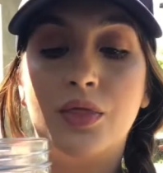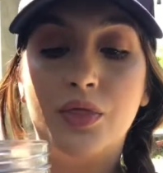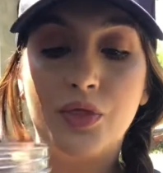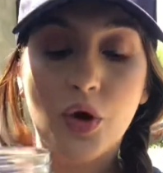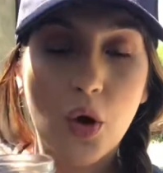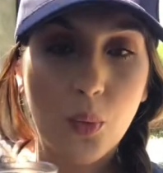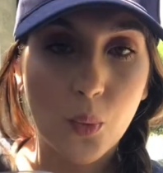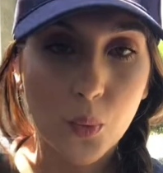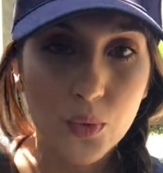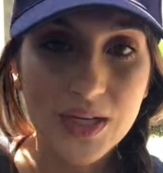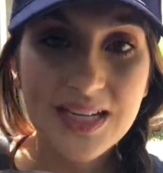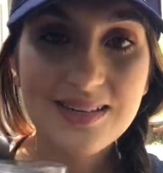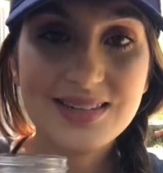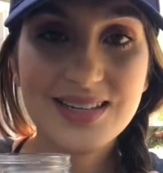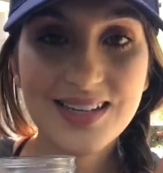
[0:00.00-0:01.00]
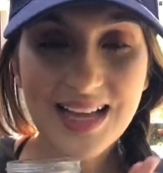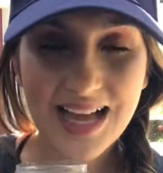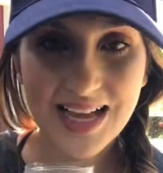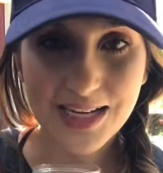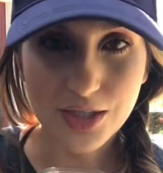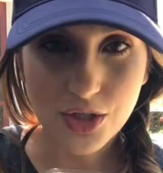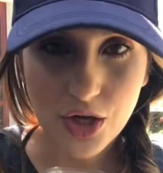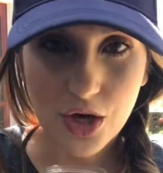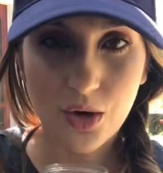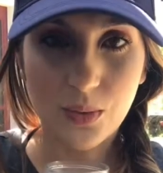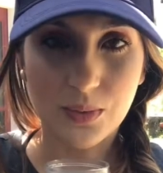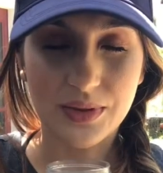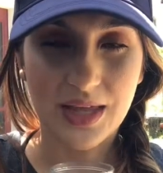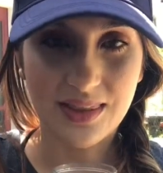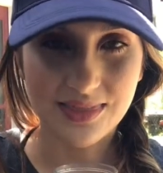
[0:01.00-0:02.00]
The reason I know
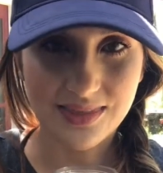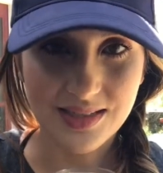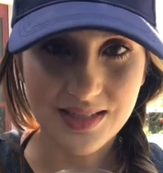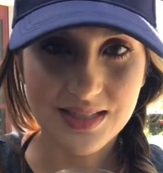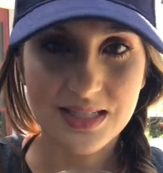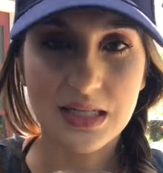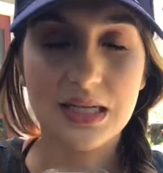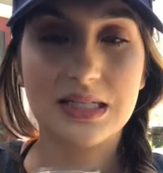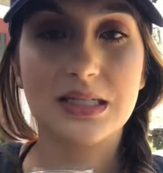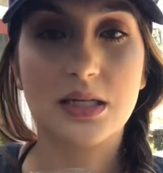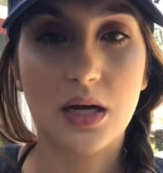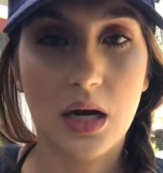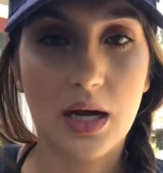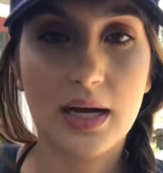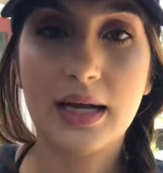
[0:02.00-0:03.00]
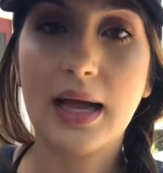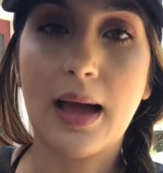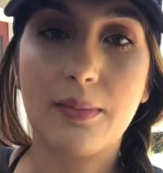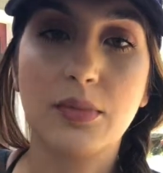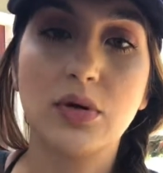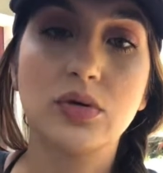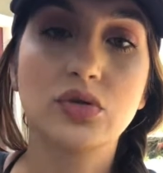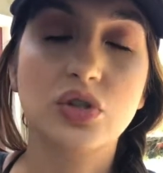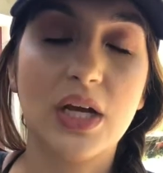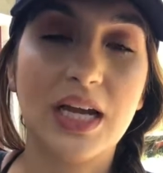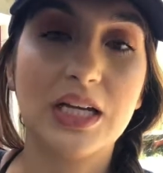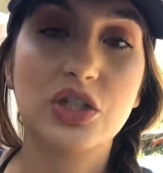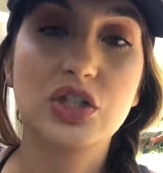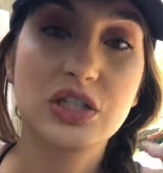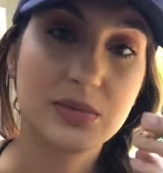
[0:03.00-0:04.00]
that this is not a chemical
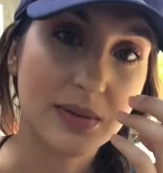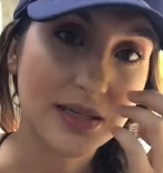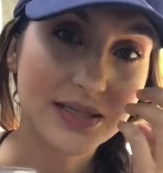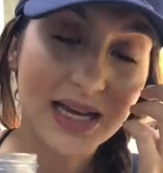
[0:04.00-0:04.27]
change is because